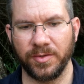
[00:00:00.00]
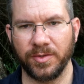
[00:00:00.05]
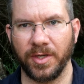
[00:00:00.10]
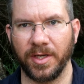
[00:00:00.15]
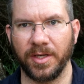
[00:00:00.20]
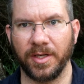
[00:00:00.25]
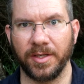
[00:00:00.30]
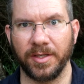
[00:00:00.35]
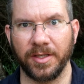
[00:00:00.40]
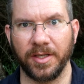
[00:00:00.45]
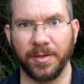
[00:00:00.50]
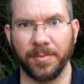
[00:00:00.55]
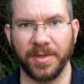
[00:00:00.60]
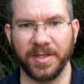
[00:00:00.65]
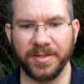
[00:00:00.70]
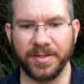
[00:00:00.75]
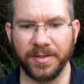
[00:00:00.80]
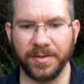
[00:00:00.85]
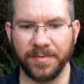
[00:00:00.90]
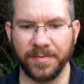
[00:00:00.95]
Try not to cut
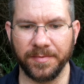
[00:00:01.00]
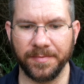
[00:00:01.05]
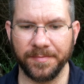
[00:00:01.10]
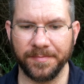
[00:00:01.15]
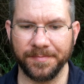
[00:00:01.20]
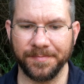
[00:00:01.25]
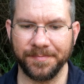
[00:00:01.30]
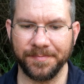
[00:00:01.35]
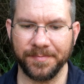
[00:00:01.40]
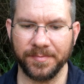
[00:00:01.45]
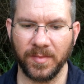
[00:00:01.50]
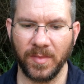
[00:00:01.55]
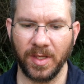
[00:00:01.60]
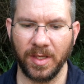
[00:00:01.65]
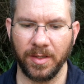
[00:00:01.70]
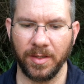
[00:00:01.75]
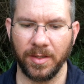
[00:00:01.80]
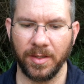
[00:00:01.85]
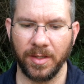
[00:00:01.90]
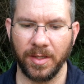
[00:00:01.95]
myself.
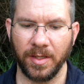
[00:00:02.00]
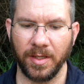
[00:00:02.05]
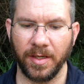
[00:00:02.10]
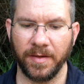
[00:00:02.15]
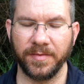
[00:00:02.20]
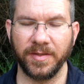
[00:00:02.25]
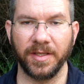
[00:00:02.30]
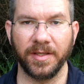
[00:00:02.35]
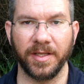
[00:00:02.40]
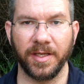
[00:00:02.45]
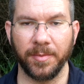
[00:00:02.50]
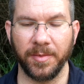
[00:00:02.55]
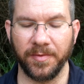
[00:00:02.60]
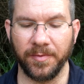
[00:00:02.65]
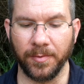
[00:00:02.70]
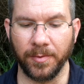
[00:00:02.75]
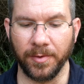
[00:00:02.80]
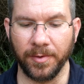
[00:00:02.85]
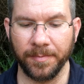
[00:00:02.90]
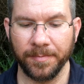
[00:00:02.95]
I've done that
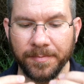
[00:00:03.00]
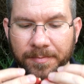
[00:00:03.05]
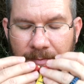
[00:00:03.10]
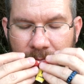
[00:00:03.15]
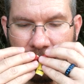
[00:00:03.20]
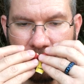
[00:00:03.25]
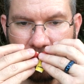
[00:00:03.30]
before.